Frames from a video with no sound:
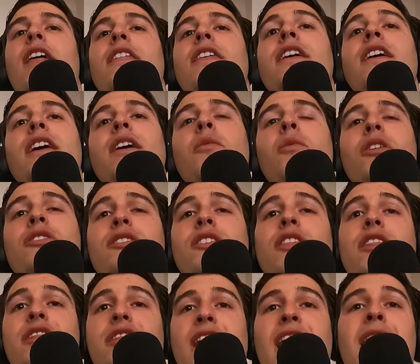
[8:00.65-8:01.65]
It
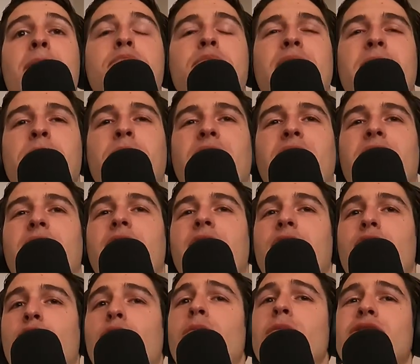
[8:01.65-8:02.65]
wasn't that big, but
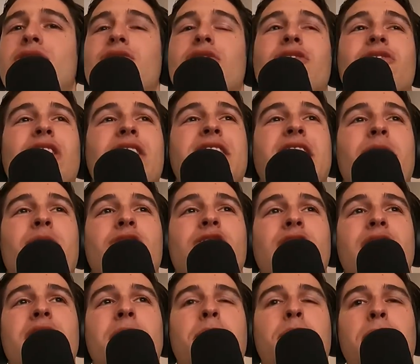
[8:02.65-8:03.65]
it almost looked like they were
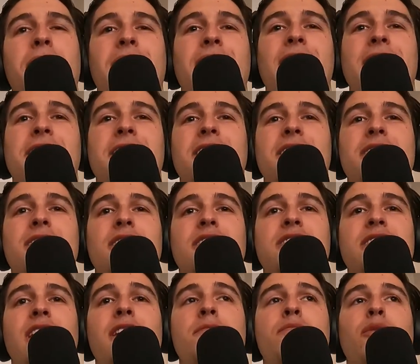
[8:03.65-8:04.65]
trying to pick the
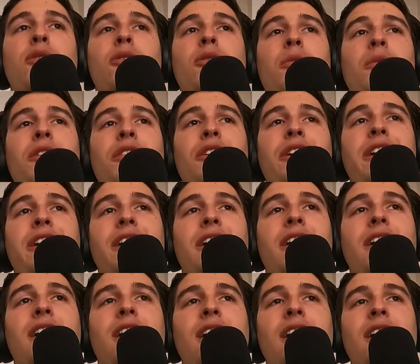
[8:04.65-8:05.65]
deadbolt with like
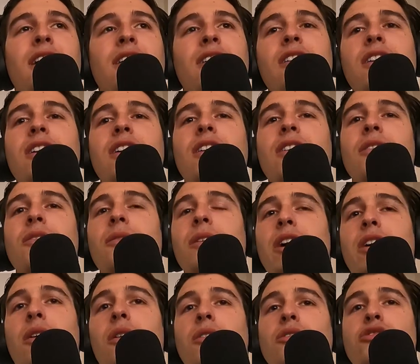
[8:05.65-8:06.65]
a
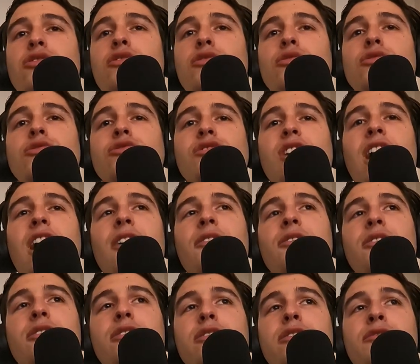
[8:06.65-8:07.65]

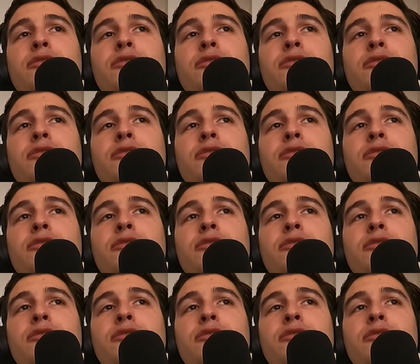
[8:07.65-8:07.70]
screwdriver or a